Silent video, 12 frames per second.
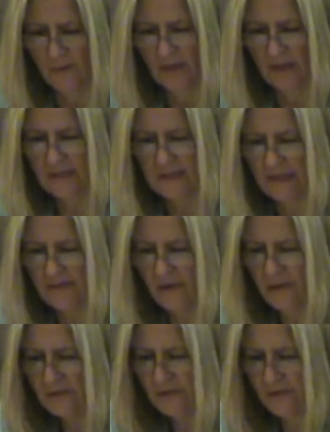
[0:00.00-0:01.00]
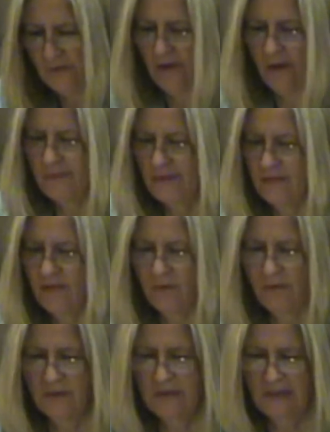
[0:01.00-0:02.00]
because he has also developed such
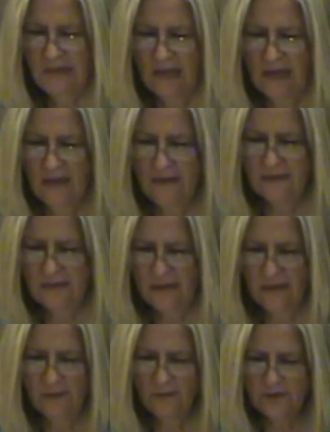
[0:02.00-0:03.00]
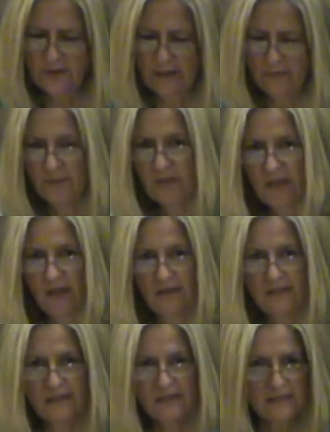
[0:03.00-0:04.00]
courses as the English language and
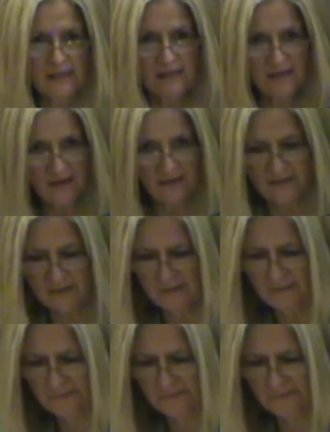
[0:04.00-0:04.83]
its discontents,